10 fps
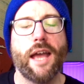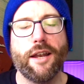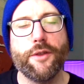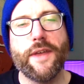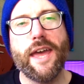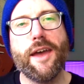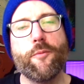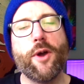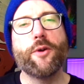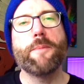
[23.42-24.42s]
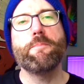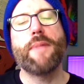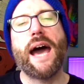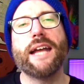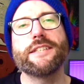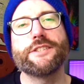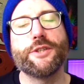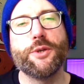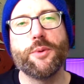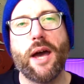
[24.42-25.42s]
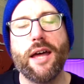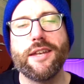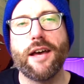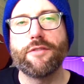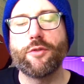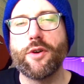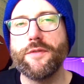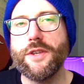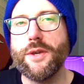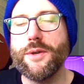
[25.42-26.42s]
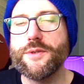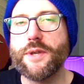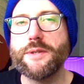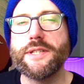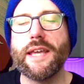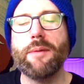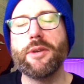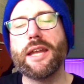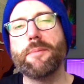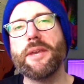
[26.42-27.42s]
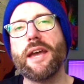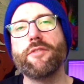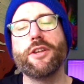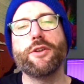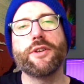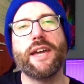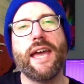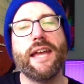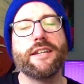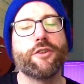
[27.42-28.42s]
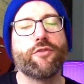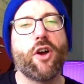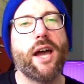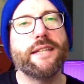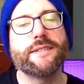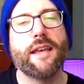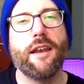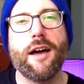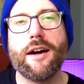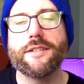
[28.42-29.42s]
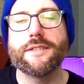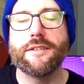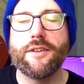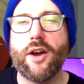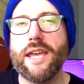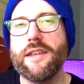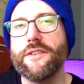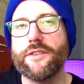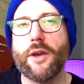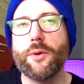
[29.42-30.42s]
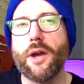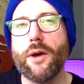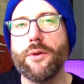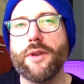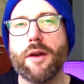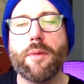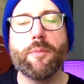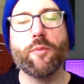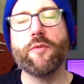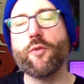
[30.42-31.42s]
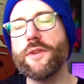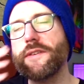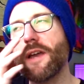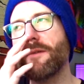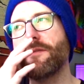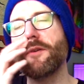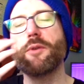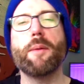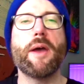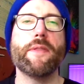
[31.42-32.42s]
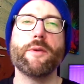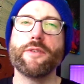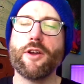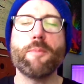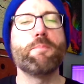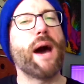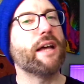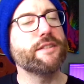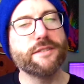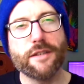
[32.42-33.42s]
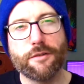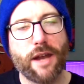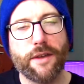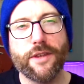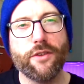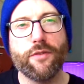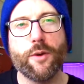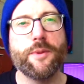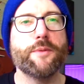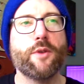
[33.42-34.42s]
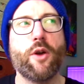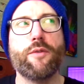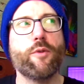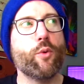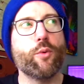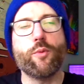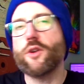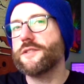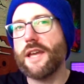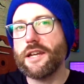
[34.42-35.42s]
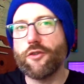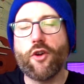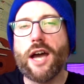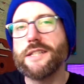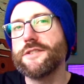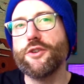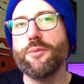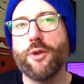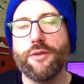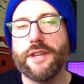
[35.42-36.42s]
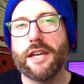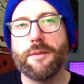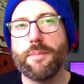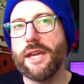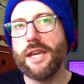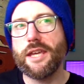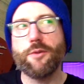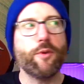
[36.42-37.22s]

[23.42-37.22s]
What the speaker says: Hello there and welcome back to another review. So today we're going to be having a look at Edgar Wright's Last Night in Soho. Now remember before this film came out there was a lot of buzz around this film. There was a lot of, what's Edgar Wright's new movie going to be?